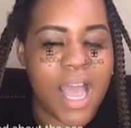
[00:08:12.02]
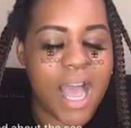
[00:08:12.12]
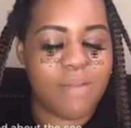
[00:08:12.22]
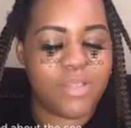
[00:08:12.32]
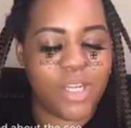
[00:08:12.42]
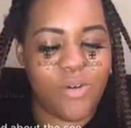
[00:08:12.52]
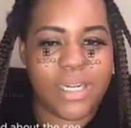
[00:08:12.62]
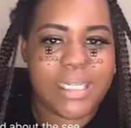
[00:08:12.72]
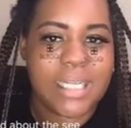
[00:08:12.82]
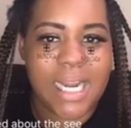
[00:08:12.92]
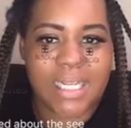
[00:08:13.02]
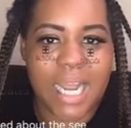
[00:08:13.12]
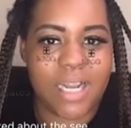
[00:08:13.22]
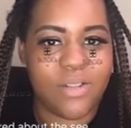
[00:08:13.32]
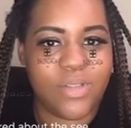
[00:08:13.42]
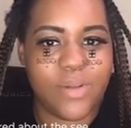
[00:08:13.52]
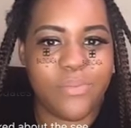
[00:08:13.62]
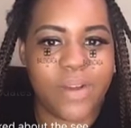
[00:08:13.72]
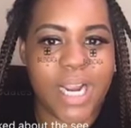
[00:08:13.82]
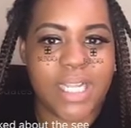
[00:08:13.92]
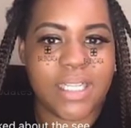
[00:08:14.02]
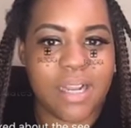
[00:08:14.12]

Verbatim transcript: I'm showing these ladies how to do some braids,